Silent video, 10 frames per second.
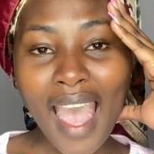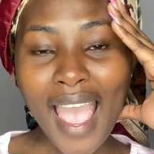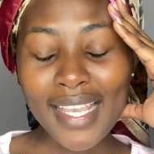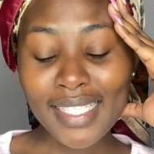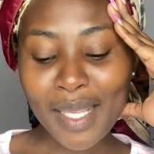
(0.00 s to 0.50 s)

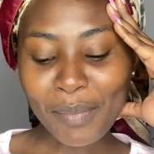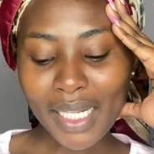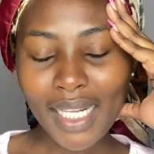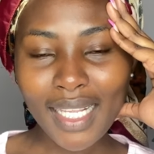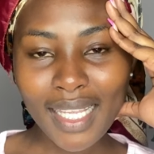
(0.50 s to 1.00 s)
I
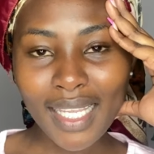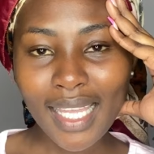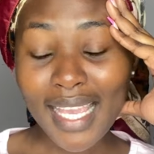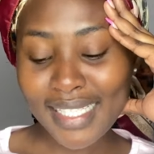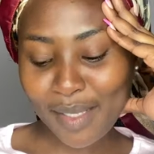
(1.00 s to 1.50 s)
simply,
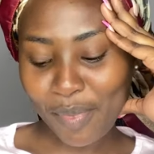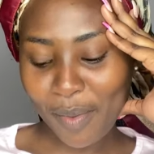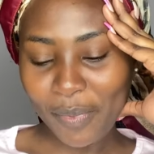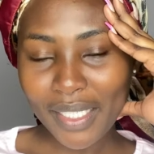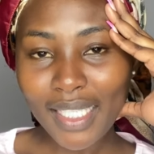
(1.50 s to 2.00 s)
as a
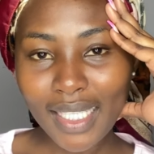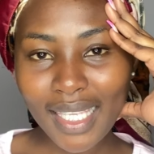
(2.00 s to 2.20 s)
puppy.